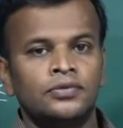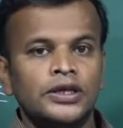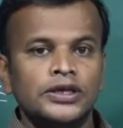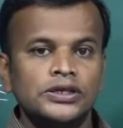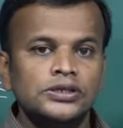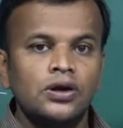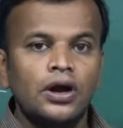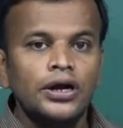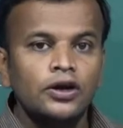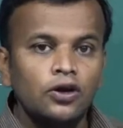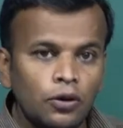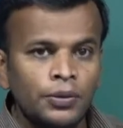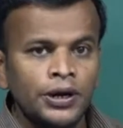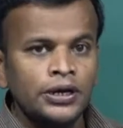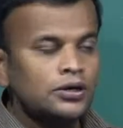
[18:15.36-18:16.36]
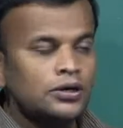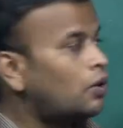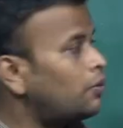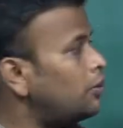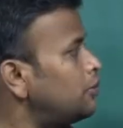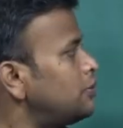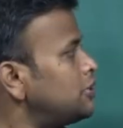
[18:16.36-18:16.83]
It is not a domain.
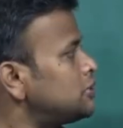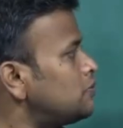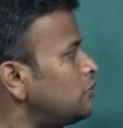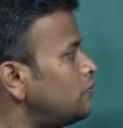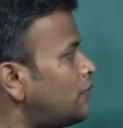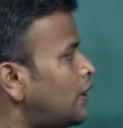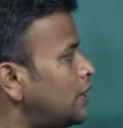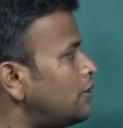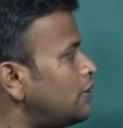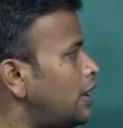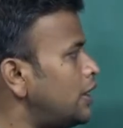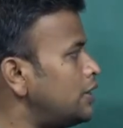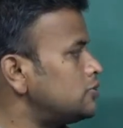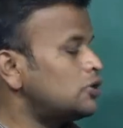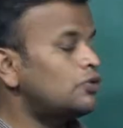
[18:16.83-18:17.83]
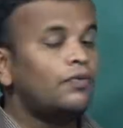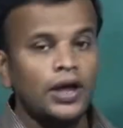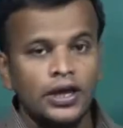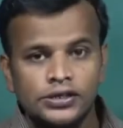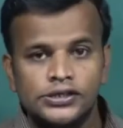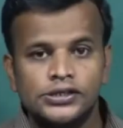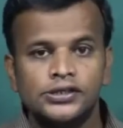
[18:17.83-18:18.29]
Domain means we find the values of
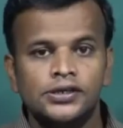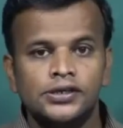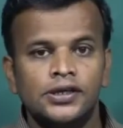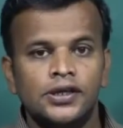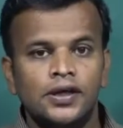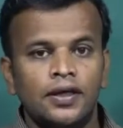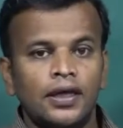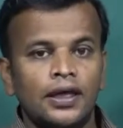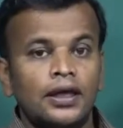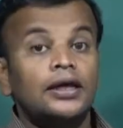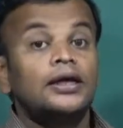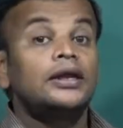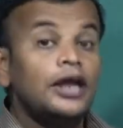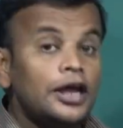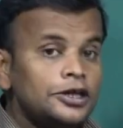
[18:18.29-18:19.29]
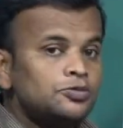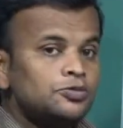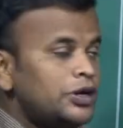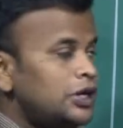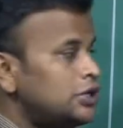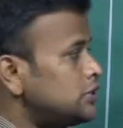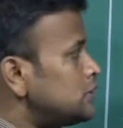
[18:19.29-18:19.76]
x. Range
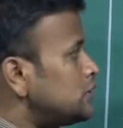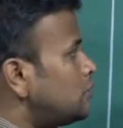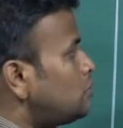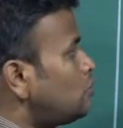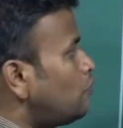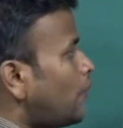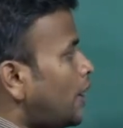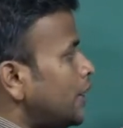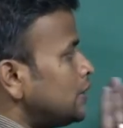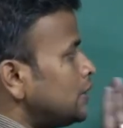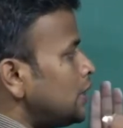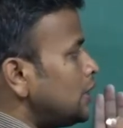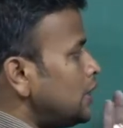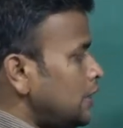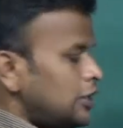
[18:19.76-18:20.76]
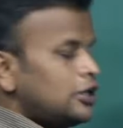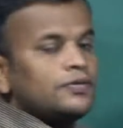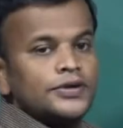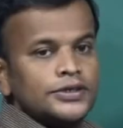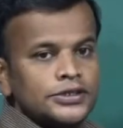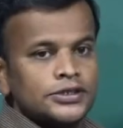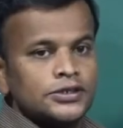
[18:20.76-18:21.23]
means to find the
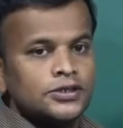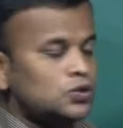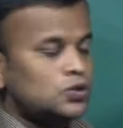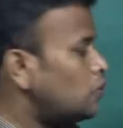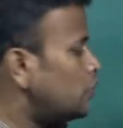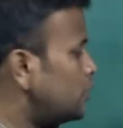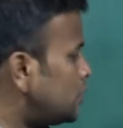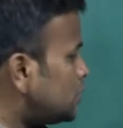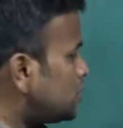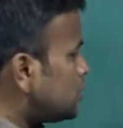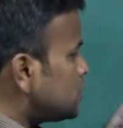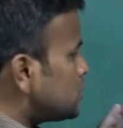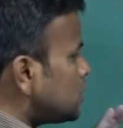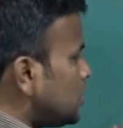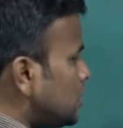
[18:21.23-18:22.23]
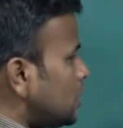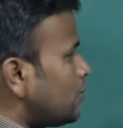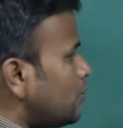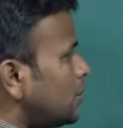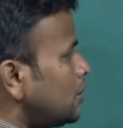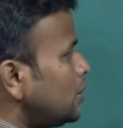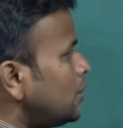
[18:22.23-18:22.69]
intervals. So in this
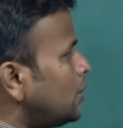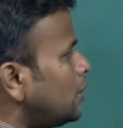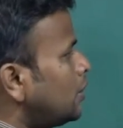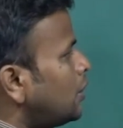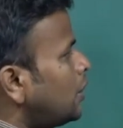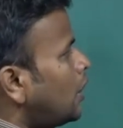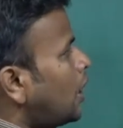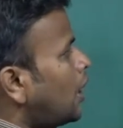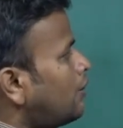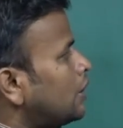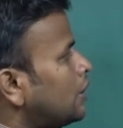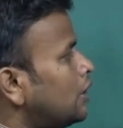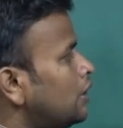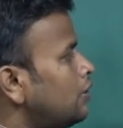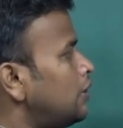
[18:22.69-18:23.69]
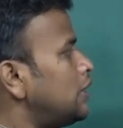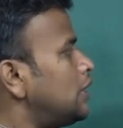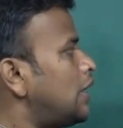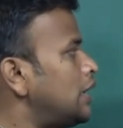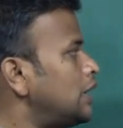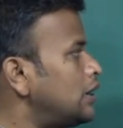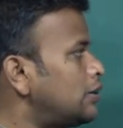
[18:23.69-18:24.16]
interval, our given
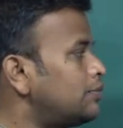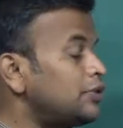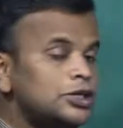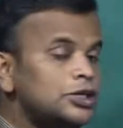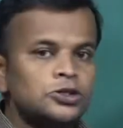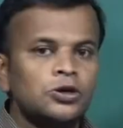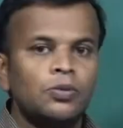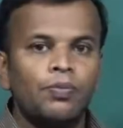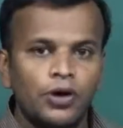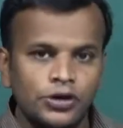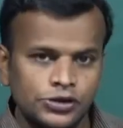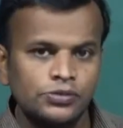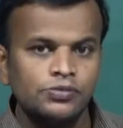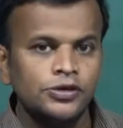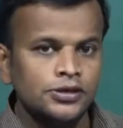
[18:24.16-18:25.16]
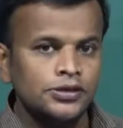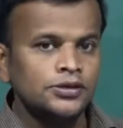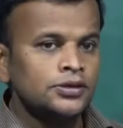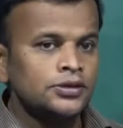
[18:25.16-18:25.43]
diagram is possible.